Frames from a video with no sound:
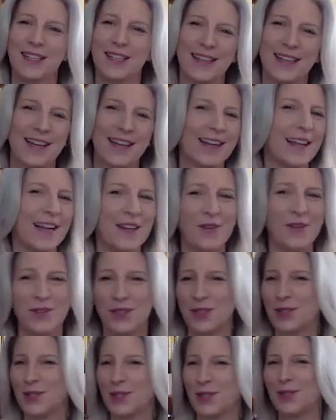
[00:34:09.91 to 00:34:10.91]
the Online
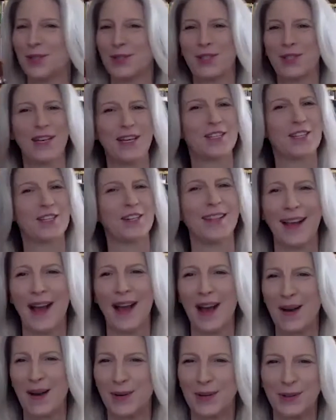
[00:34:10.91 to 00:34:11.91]
News Association and the
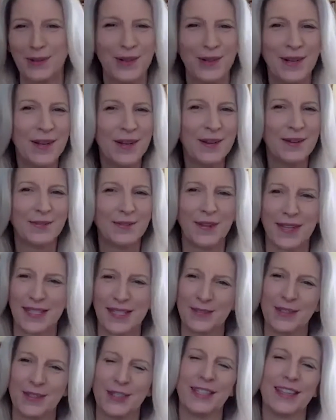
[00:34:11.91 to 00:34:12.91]
Gabo
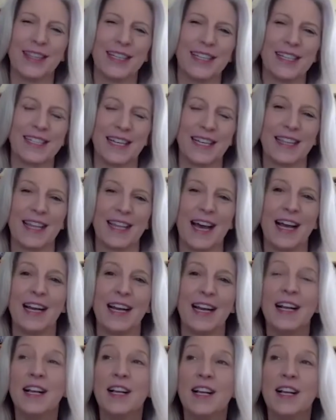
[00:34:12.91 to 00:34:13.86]
Festival and things like that.